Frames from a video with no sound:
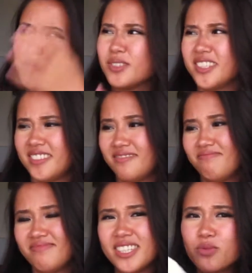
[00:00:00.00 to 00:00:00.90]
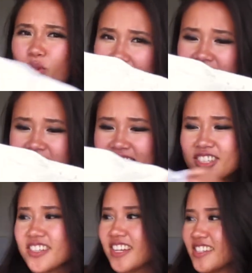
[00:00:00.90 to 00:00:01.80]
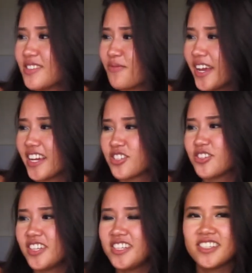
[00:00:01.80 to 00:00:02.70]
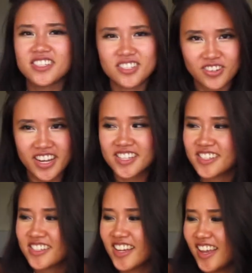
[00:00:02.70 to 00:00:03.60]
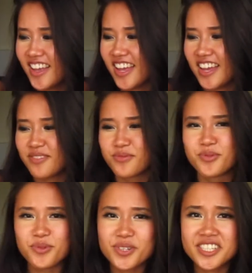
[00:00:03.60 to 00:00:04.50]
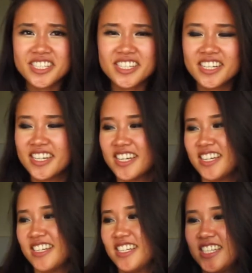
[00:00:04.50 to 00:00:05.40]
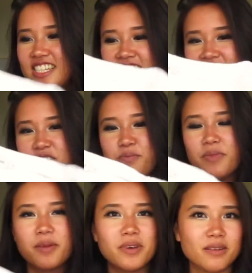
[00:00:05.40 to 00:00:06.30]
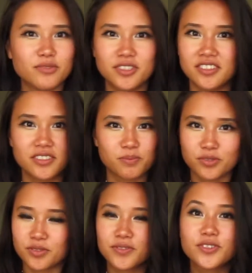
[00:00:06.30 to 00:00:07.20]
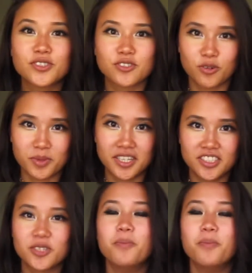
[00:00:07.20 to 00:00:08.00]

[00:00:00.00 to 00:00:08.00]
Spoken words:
for this white t-shirt that's actually distressed and ruined. My mom would disapprove so much.